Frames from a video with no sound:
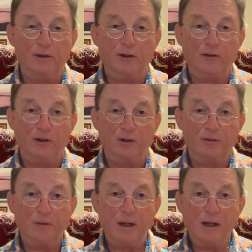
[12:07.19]
does it?
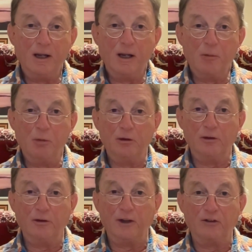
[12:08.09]
But
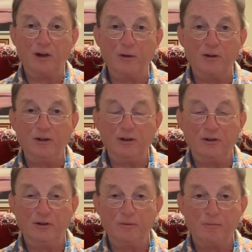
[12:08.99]
that's how it
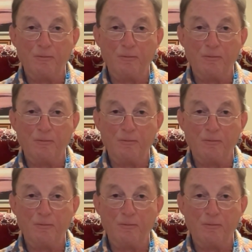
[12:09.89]
is.